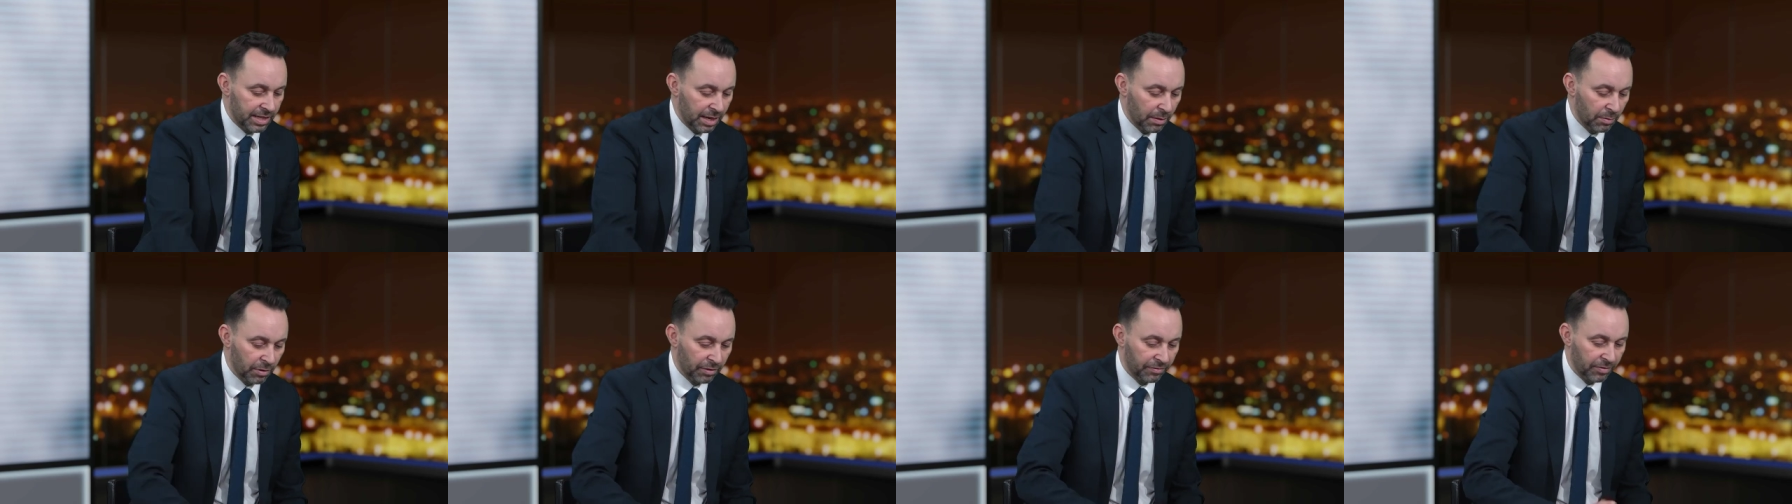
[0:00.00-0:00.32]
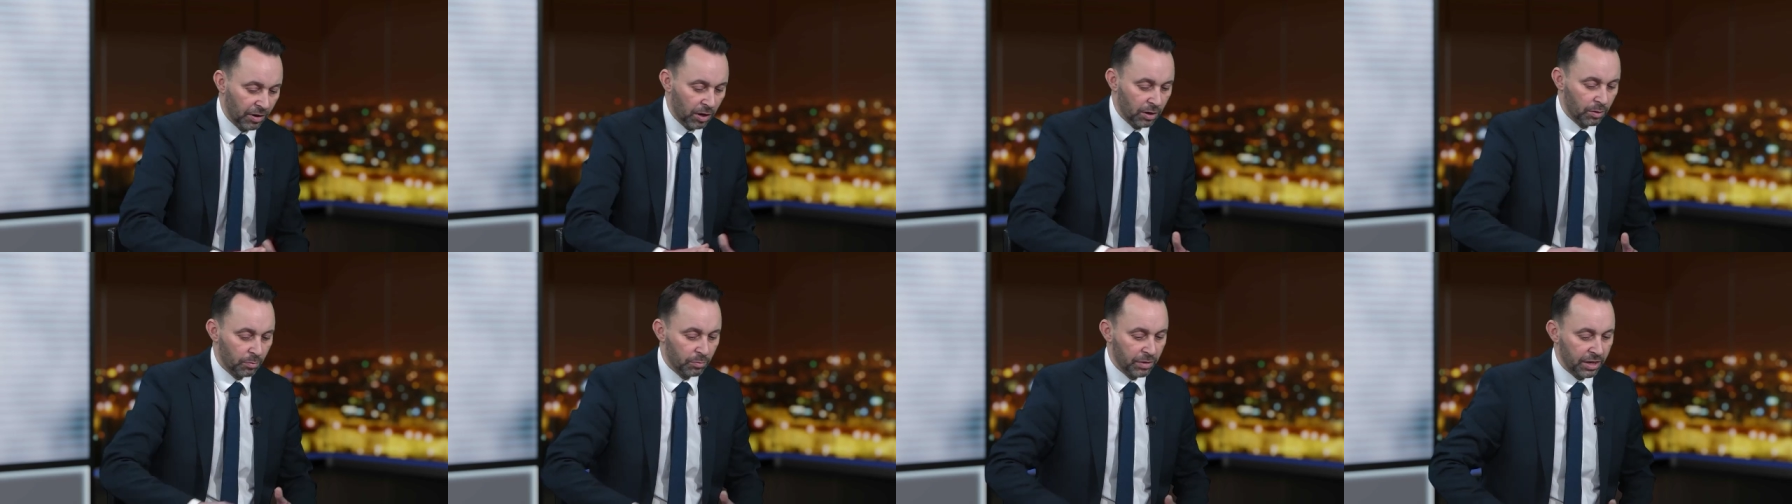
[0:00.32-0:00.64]
Tim, the
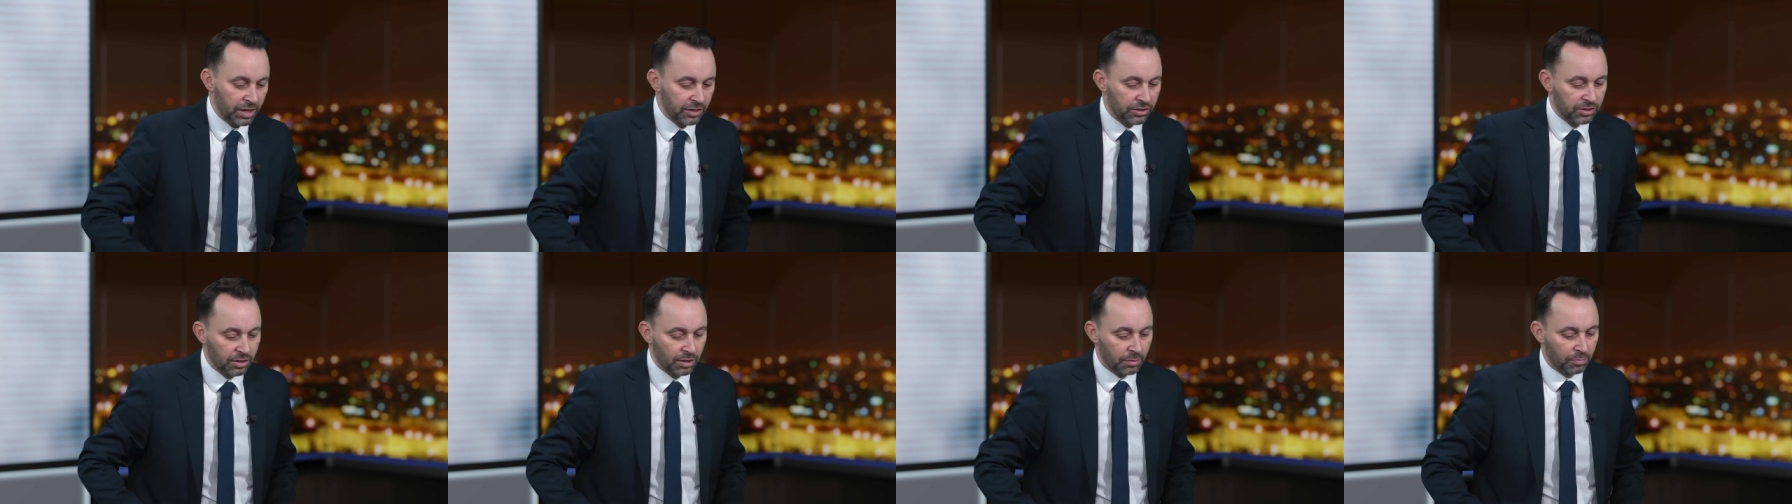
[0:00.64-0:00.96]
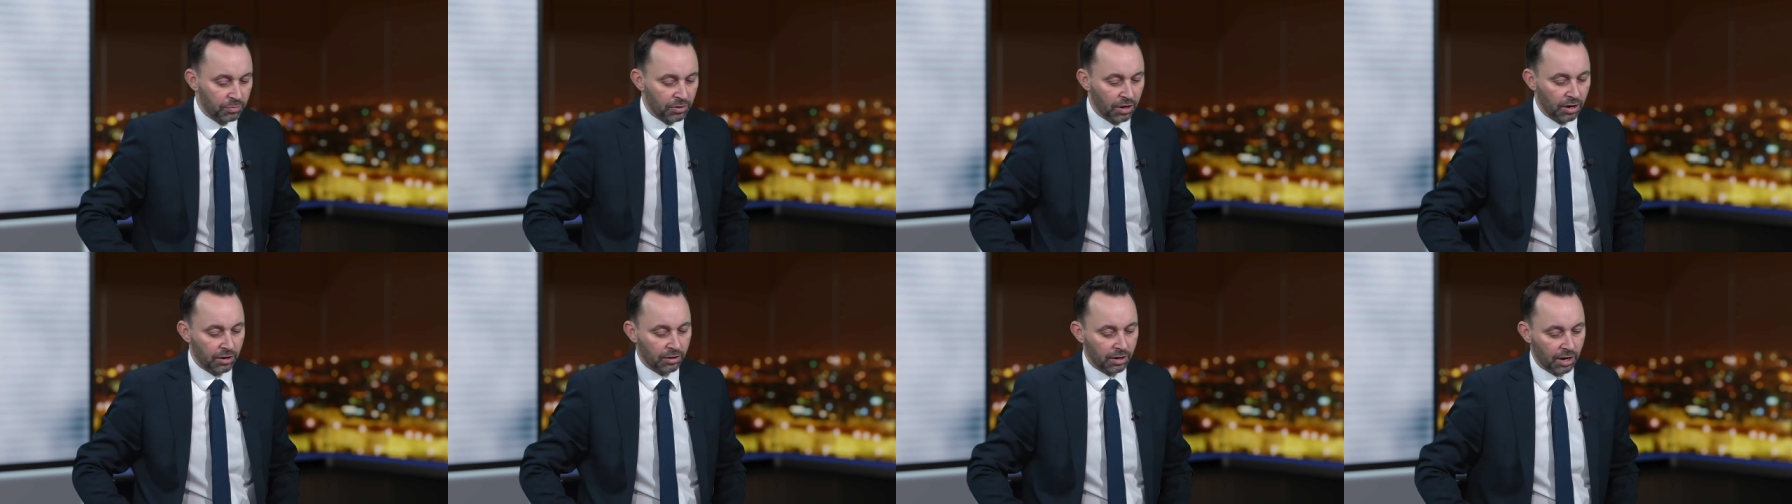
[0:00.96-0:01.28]
final minutes of the
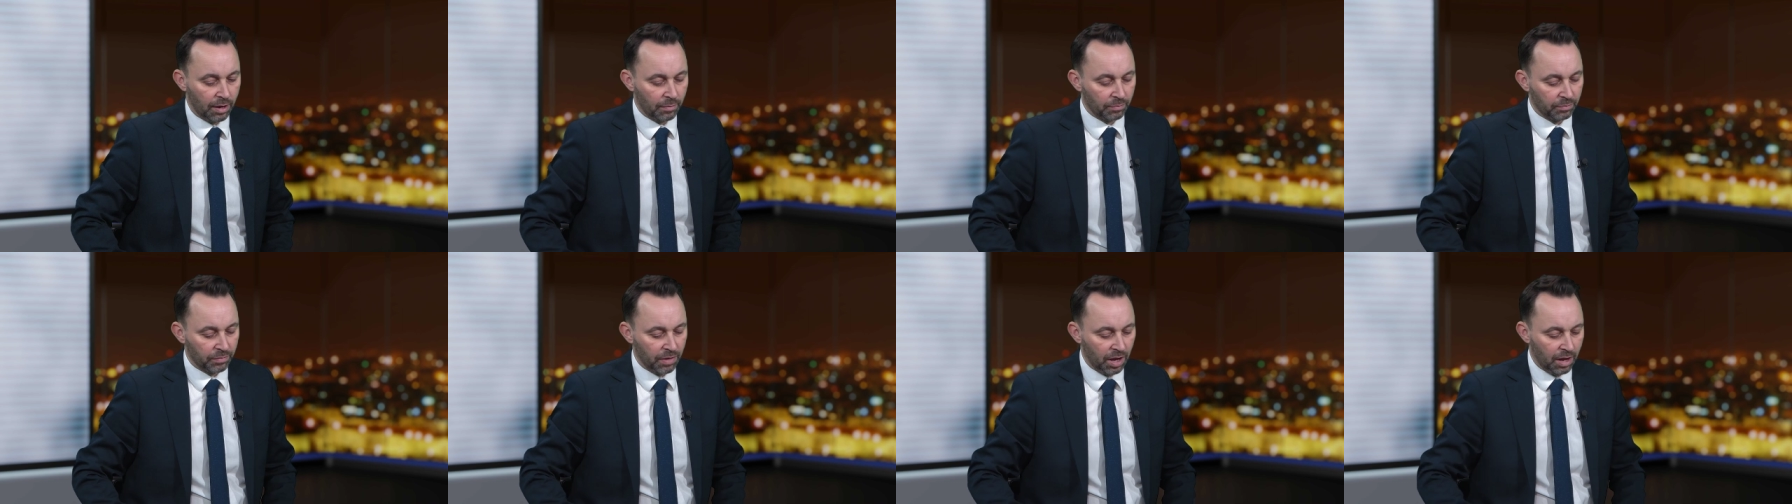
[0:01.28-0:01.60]
programme,